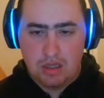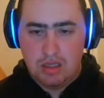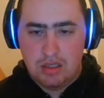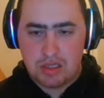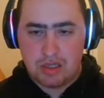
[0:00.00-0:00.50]

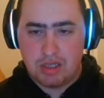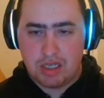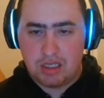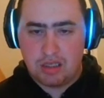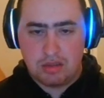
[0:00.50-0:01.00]
So
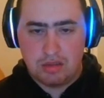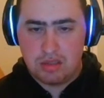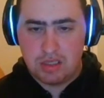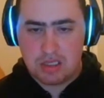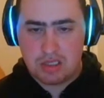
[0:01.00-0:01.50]
again,
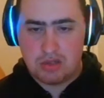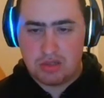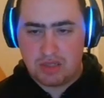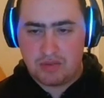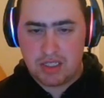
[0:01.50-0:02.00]
this is your
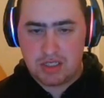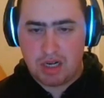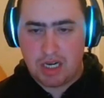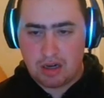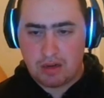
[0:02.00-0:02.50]
defense
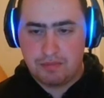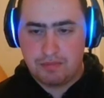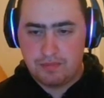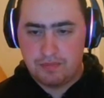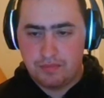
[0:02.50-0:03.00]
right here.
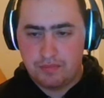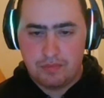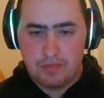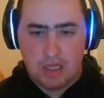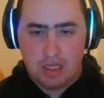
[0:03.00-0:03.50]

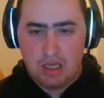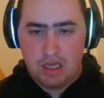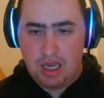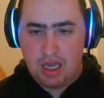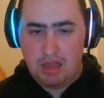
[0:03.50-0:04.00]

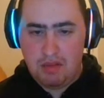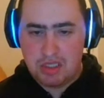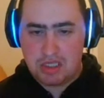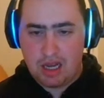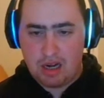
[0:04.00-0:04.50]
And
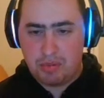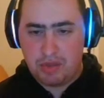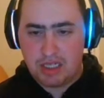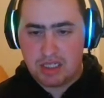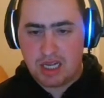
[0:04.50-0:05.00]
this
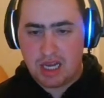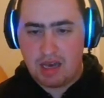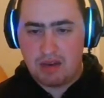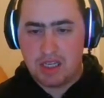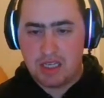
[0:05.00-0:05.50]
counterplay does not
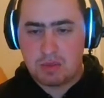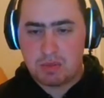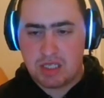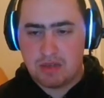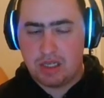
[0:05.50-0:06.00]
have a
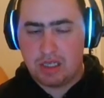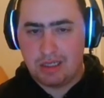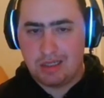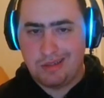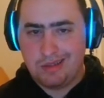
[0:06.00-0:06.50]
specific